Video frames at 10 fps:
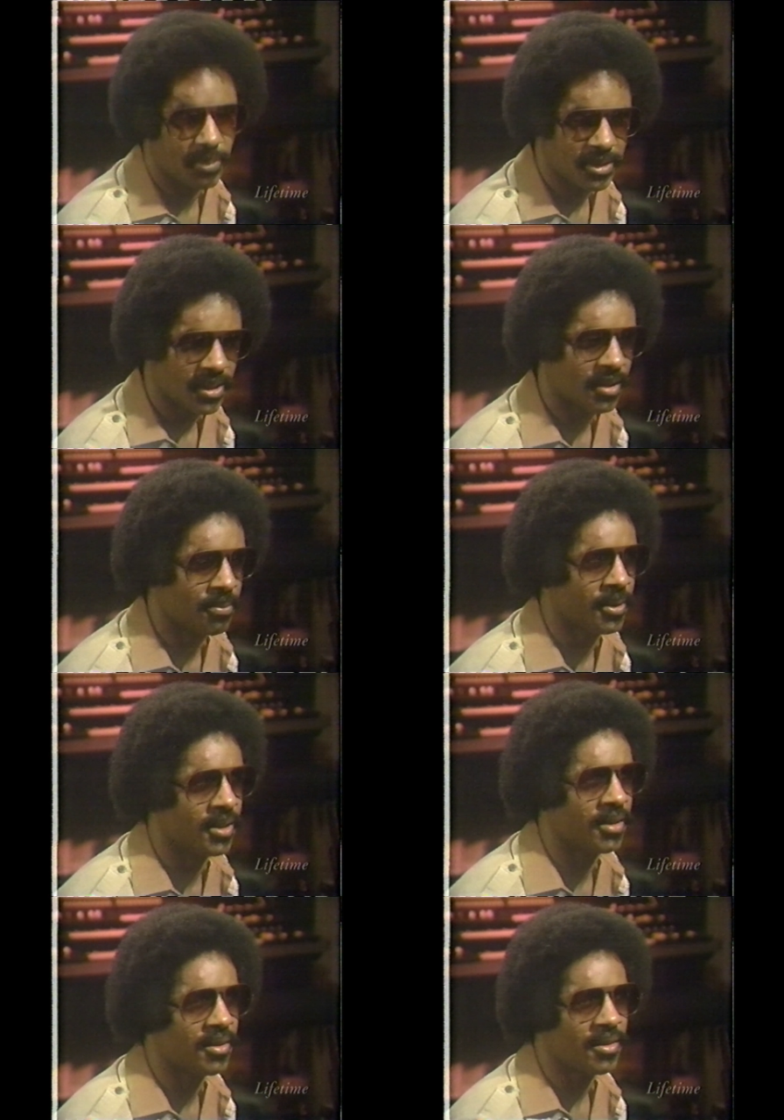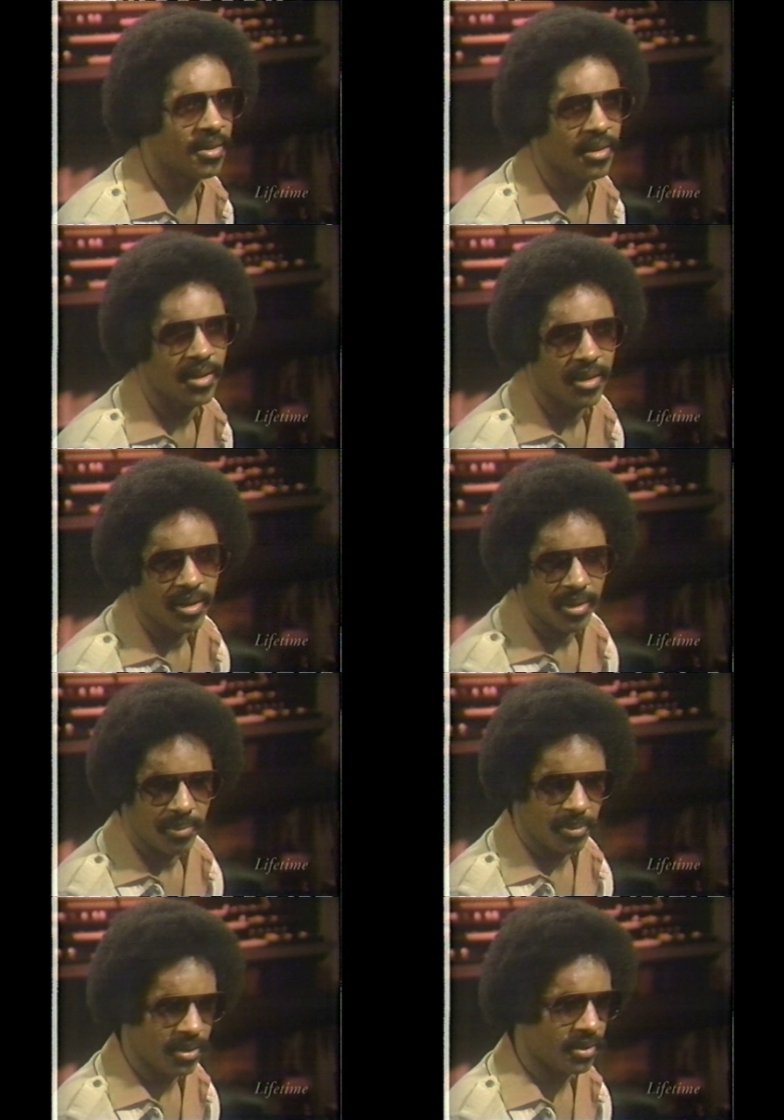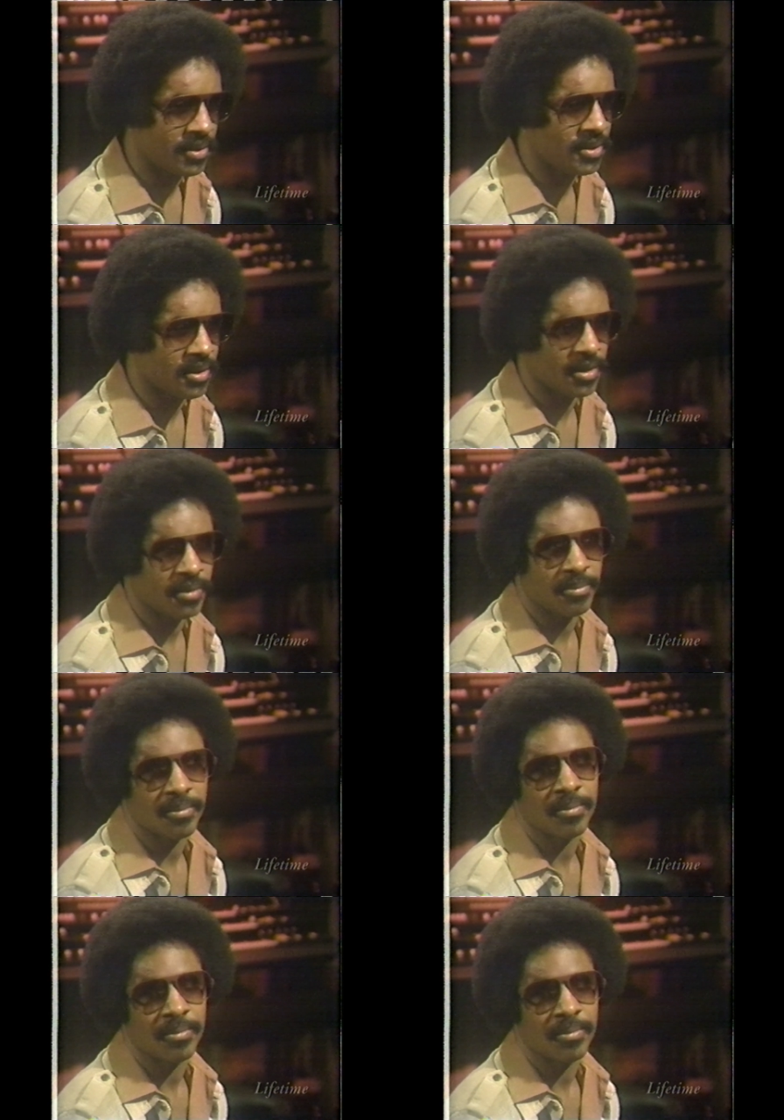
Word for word: be celebrated because uh,